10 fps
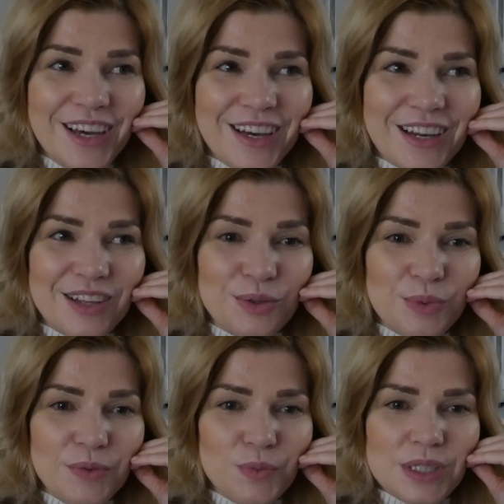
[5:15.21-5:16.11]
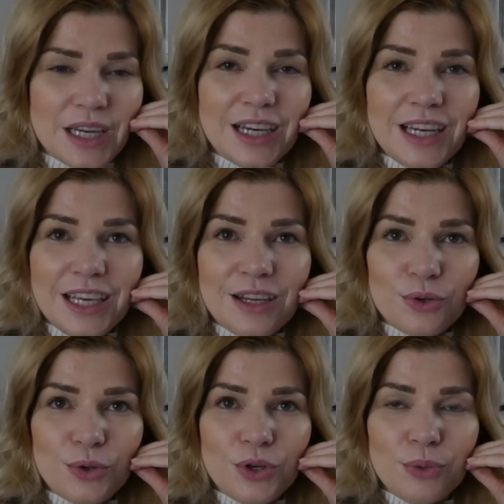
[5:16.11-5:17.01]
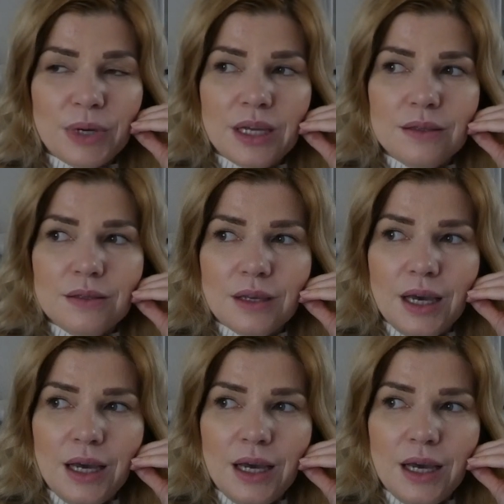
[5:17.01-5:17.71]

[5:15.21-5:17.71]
Another one was like a legal document.